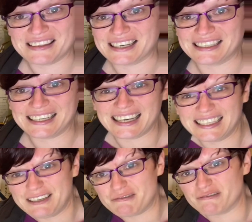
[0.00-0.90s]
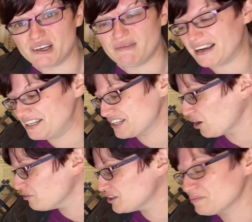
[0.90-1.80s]
thing, and in free range,
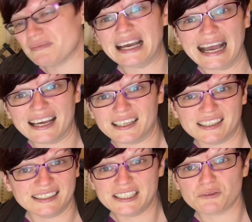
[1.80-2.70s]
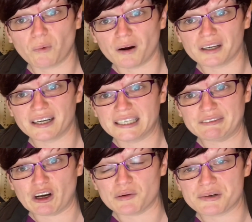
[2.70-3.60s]
offer them at least one kind
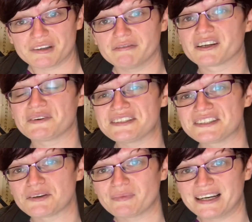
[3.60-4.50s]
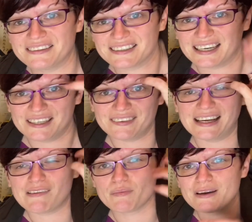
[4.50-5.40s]
of option for going to somewhere to kind of like
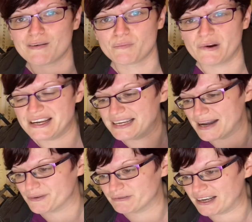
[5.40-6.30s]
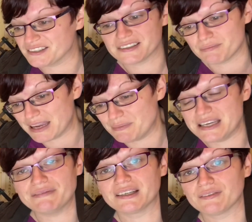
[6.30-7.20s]
have a bit of a break, have a rest, and maybe
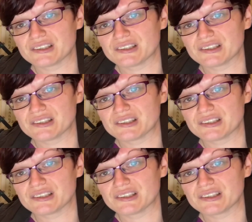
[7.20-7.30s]
even have a